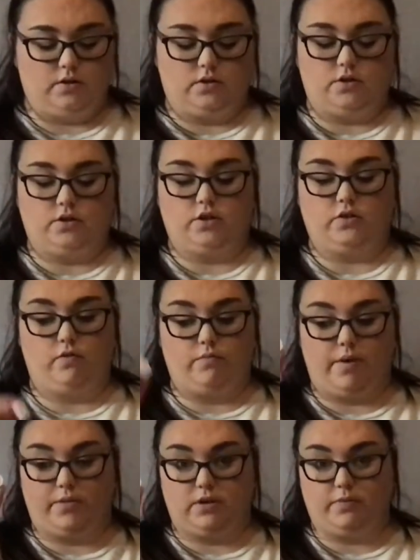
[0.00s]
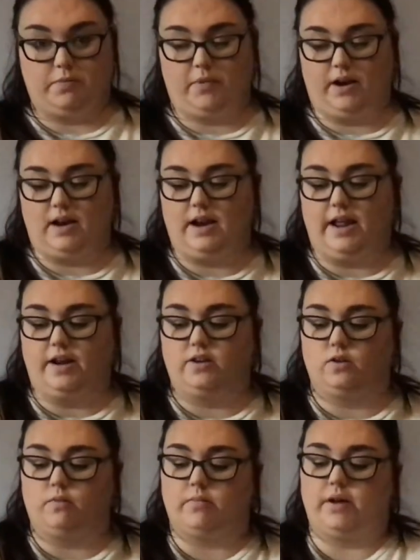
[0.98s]
Just remember to put my lid
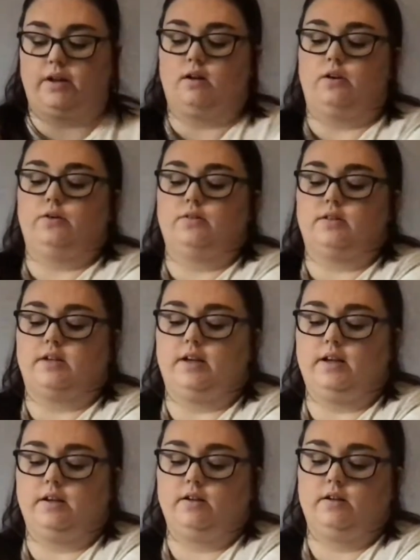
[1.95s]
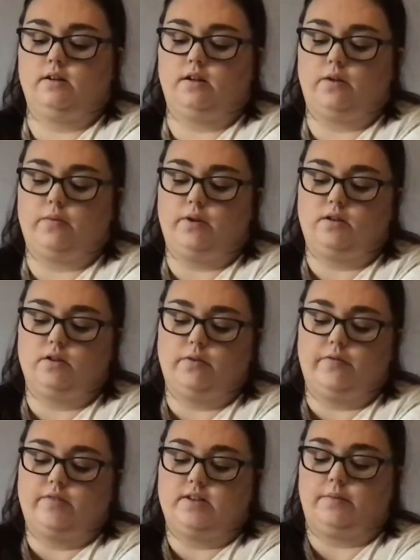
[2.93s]
on my glue stick like we do in
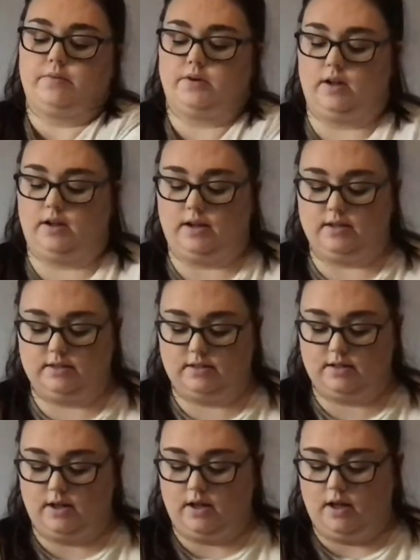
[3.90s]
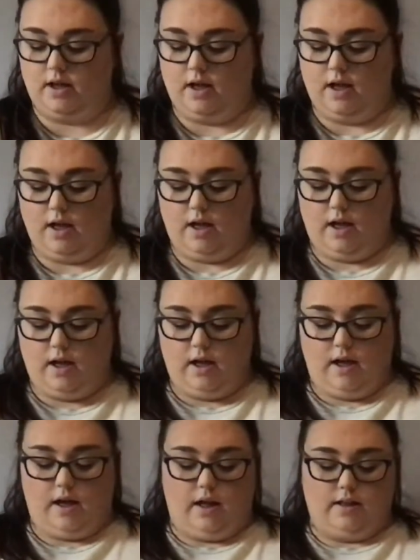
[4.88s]
reception class.
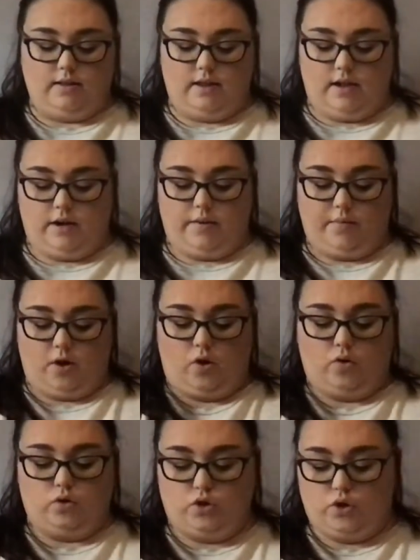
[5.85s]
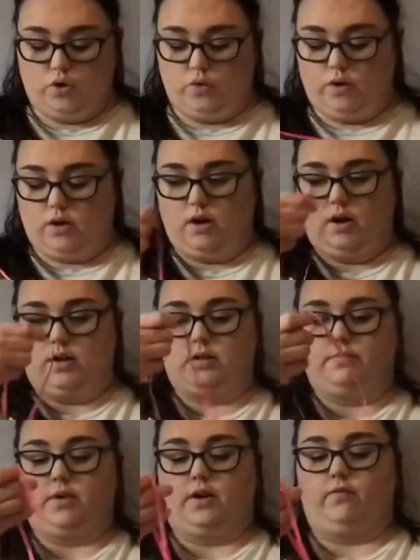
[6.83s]
And then I'm going to cut
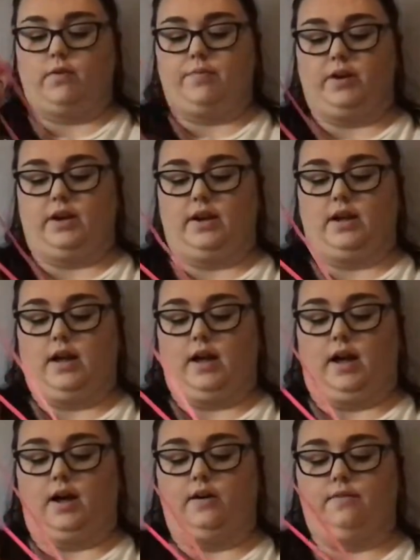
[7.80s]
my ribbon in half.